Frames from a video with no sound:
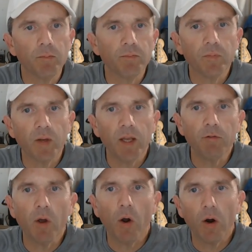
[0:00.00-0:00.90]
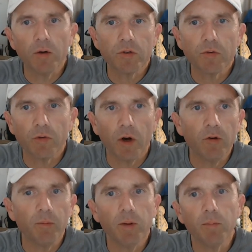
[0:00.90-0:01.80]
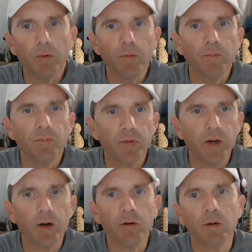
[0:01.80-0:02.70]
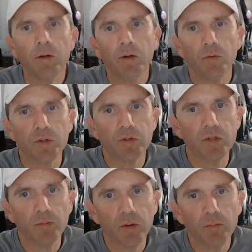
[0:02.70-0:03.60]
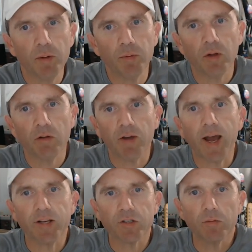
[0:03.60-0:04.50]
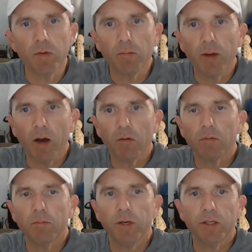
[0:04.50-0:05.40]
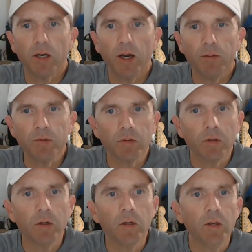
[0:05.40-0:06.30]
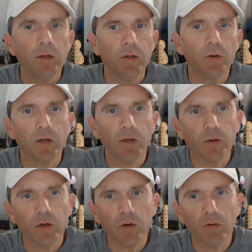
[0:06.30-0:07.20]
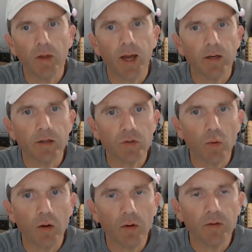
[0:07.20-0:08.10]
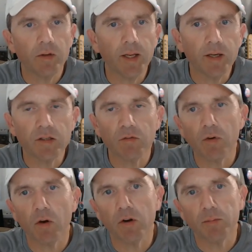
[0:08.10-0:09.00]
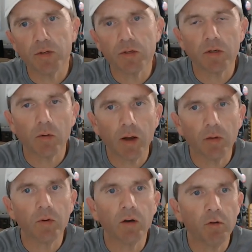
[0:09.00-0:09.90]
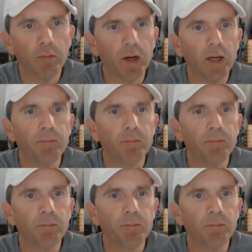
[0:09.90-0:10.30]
gift cards for other people there, which is something people have asked me about many times. You can do that as well, and the links have already been sent around to everybody.